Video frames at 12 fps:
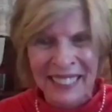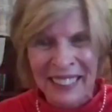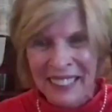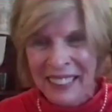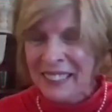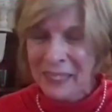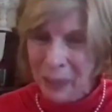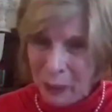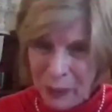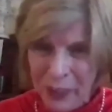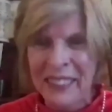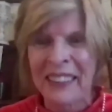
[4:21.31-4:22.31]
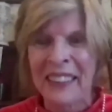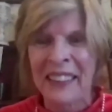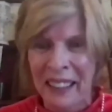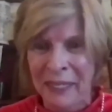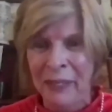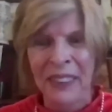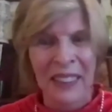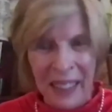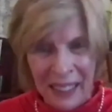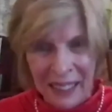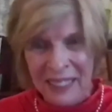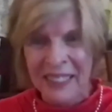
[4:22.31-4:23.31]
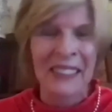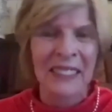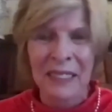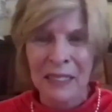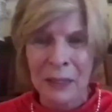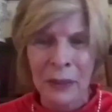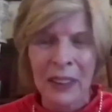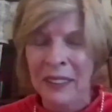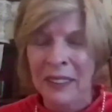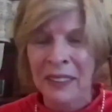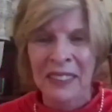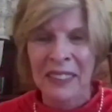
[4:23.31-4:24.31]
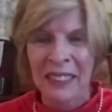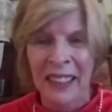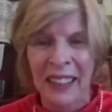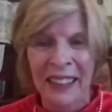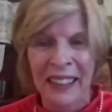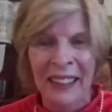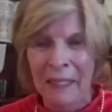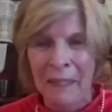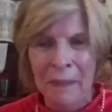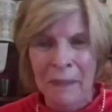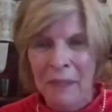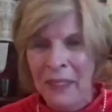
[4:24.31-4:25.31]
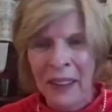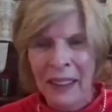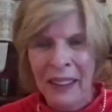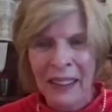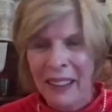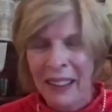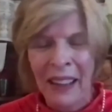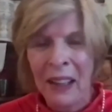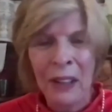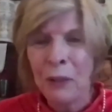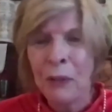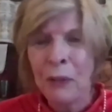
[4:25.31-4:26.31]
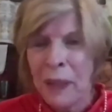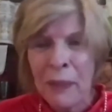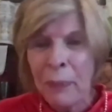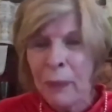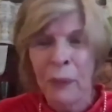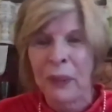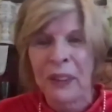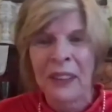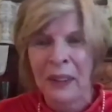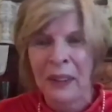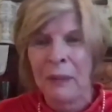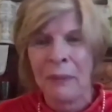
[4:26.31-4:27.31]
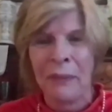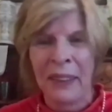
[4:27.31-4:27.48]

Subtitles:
So we did that with the Hastings Historical Society, and 100 people would come.